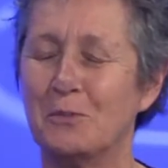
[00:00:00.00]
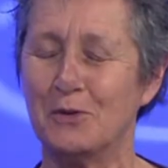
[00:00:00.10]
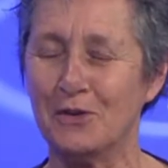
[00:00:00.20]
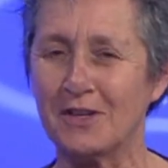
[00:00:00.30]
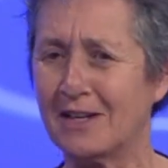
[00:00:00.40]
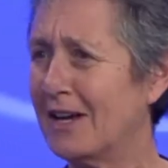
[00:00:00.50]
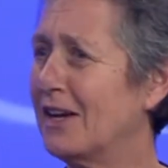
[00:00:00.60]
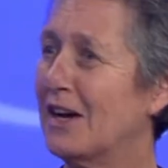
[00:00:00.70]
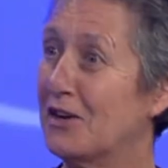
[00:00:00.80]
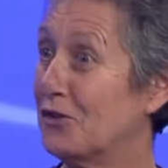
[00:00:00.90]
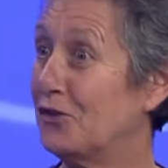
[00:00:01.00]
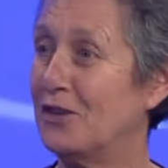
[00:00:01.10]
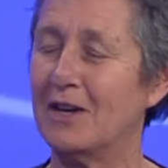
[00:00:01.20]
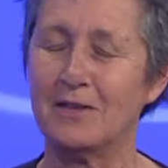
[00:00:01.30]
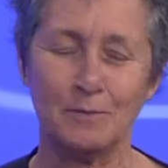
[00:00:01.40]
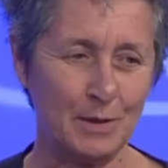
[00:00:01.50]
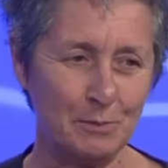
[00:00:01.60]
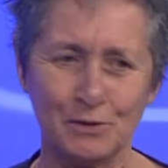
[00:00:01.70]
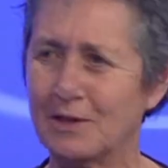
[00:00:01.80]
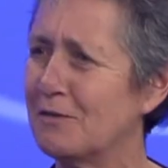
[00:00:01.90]
book, and I understand that
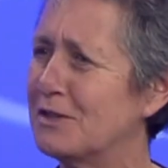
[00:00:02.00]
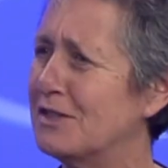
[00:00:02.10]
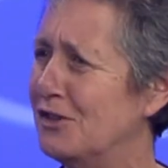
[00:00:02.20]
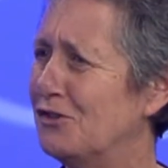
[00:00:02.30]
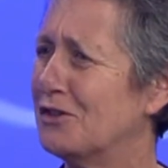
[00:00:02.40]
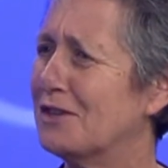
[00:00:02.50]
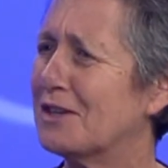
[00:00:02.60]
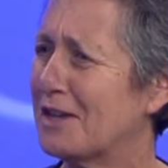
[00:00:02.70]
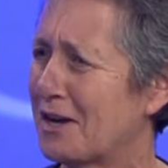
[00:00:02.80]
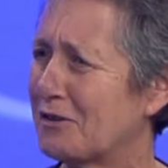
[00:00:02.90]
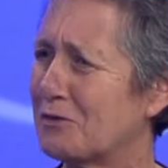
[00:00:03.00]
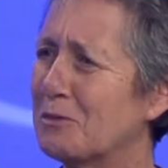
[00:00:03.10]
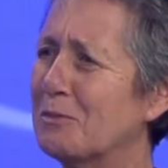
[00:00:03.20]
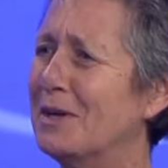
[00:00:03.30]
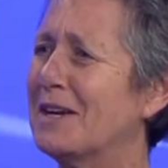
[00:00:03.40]
people love to teach it in the classroom